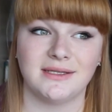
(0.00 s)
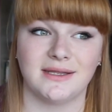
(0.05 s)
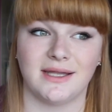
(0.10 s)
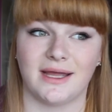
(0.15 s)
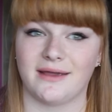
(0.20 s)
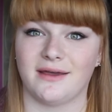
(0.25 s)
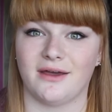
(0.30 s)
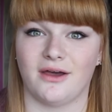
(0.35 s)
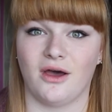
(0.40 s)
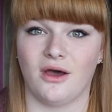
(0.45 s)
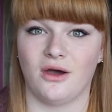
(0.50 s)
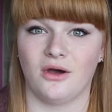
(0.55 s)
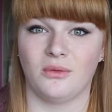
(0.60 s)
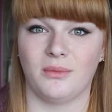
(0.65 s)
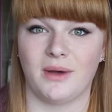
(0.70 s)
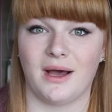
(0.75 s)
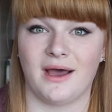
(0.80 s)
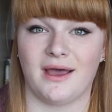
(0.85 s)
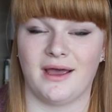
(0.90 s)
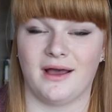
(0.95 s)
Like at
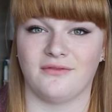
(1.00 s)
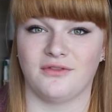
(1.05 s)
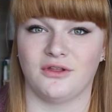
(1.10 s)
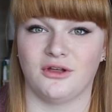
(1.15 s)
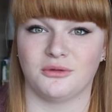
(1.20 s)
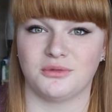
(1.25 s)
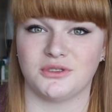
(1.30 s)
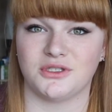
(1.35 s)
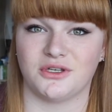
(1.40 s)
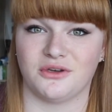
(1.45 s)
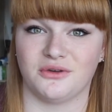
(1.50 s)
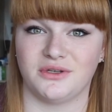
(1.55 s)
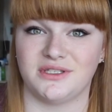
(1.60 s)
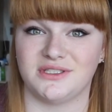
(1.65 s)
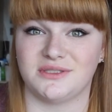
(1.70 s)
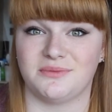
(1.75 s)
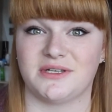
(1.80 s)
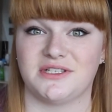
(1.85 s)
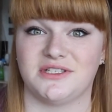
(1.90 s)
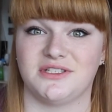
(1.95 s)
home, I have the option of going
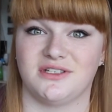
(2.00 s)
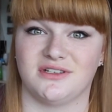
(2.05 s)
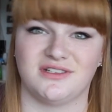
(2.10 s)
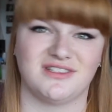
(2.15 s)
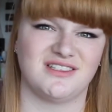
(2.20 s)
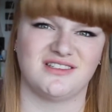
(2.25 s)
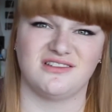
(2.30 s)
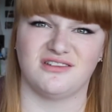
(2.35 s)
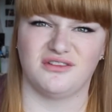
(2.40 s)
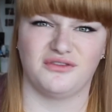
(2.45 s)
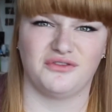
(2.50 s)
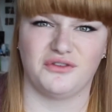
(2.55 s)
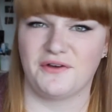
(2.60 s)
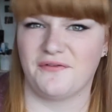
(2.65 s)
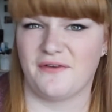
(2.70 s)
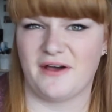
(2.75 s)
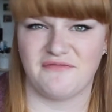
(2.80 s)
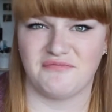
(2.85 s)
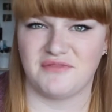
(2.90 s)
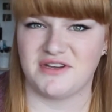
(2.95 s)
into Manchester because it's only
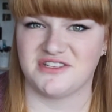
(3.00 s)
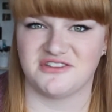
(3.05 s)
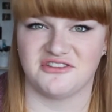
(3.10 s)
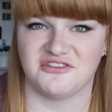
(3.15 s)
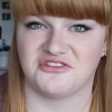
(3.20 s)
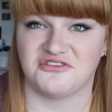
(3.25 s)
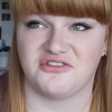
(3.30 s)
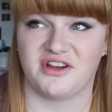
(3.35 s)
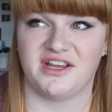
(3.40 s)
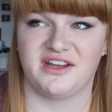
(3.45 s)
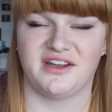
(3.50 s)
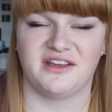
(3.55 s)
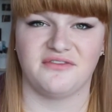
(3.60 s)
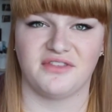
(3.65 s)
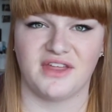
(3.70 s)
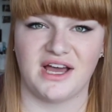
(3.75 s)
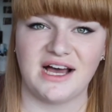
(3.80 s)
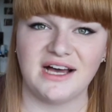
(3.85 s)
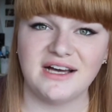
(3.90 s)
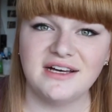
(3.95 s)
45 minutes on the train,
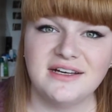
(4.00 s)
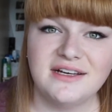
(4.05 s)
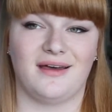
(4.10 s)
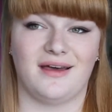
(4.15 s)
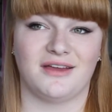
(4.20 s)
if that.